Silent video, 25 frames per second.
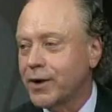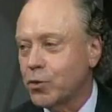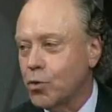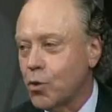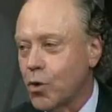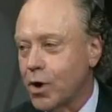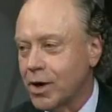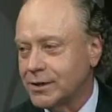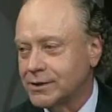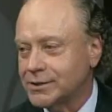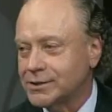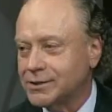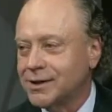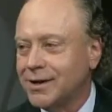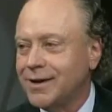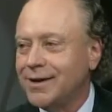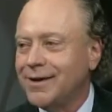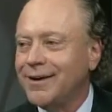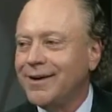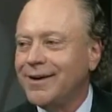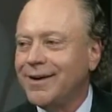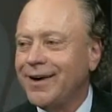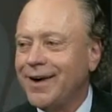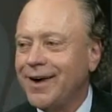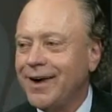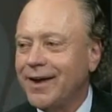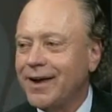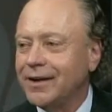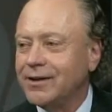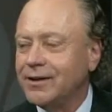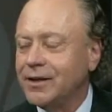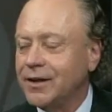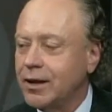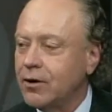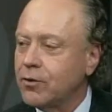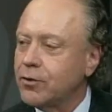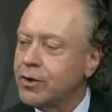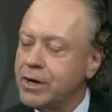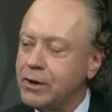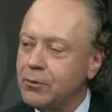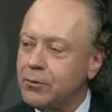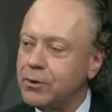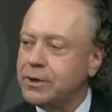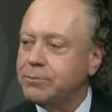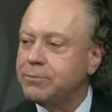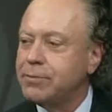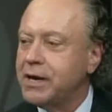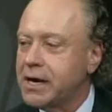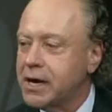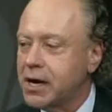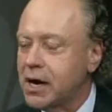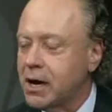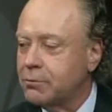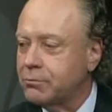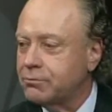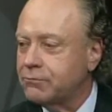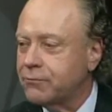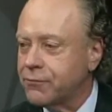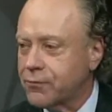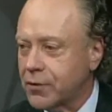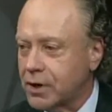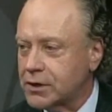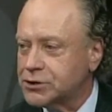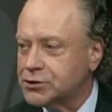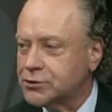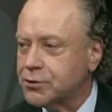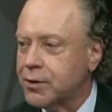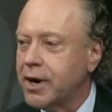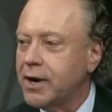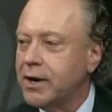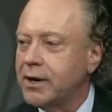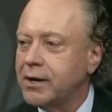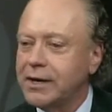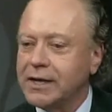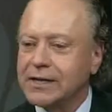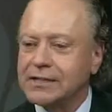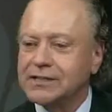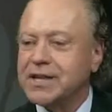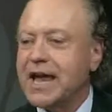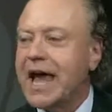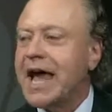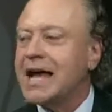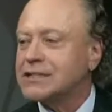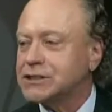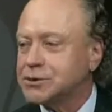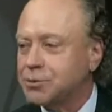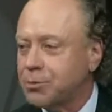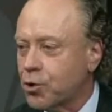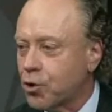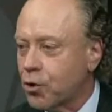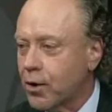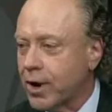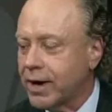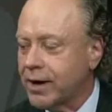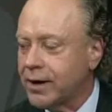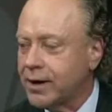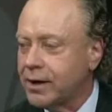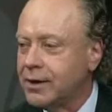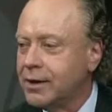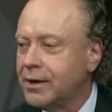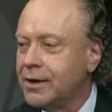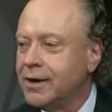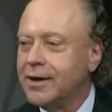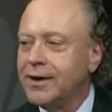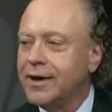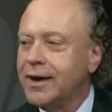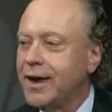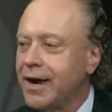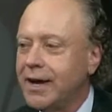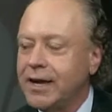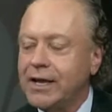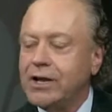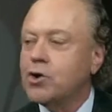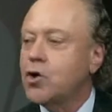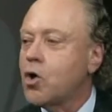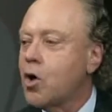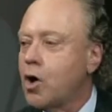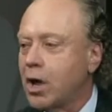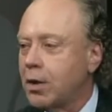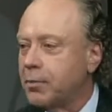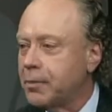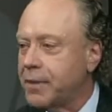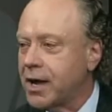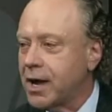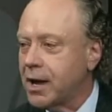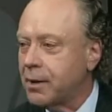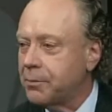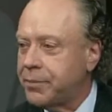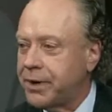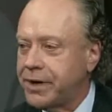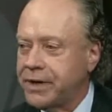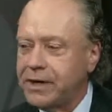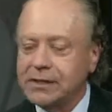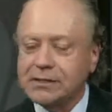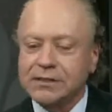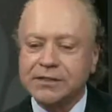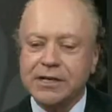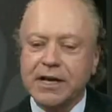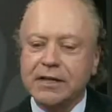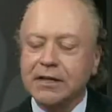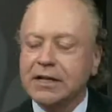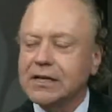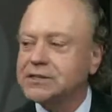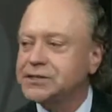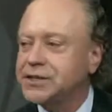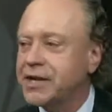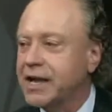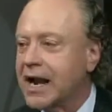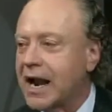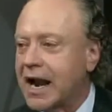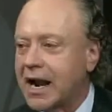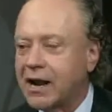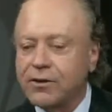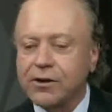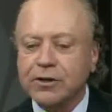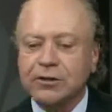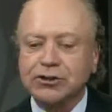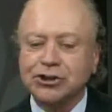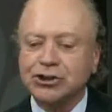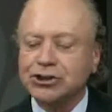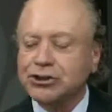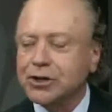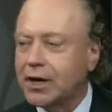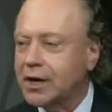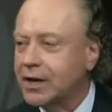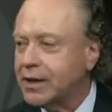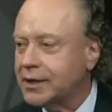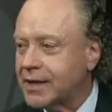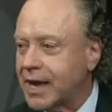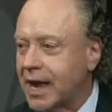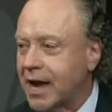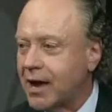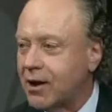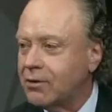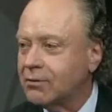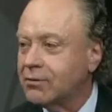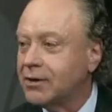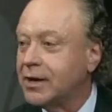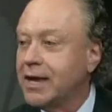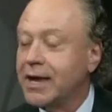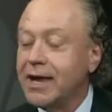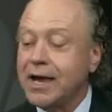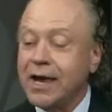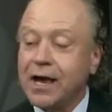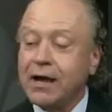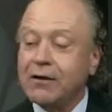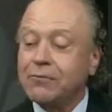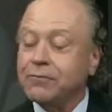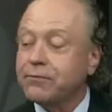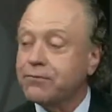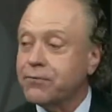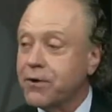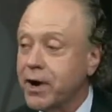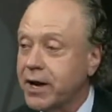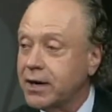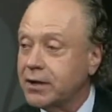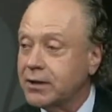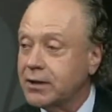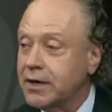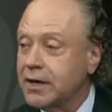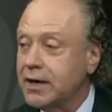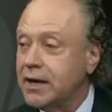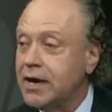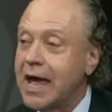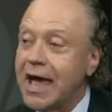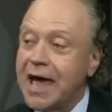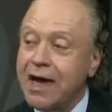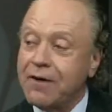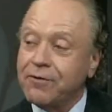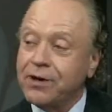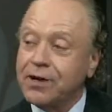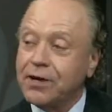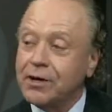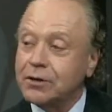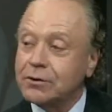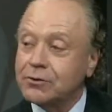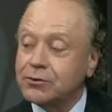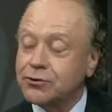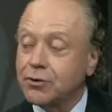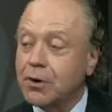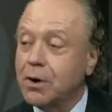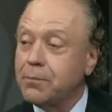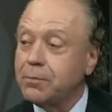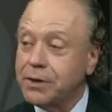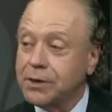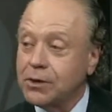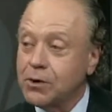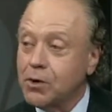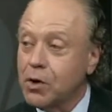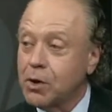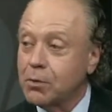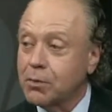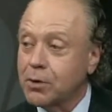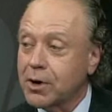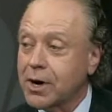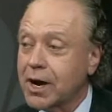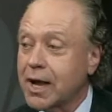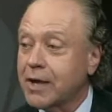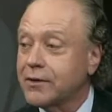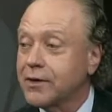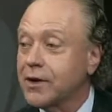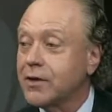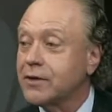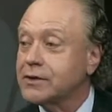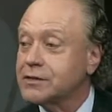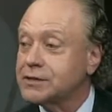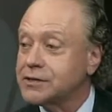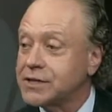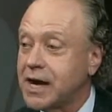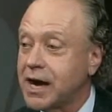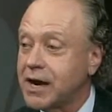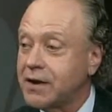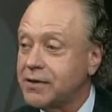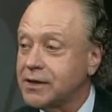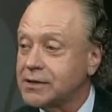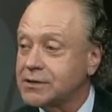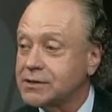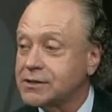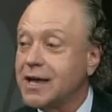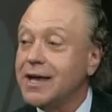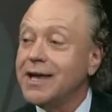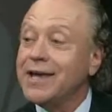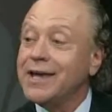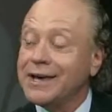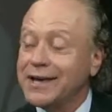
than once. And, you know, he would become frustrated, exasperated, and he'd call me up and he'd say, let's get out of there, shut it down. And frankly, having Trump and Goldberg on the other side of this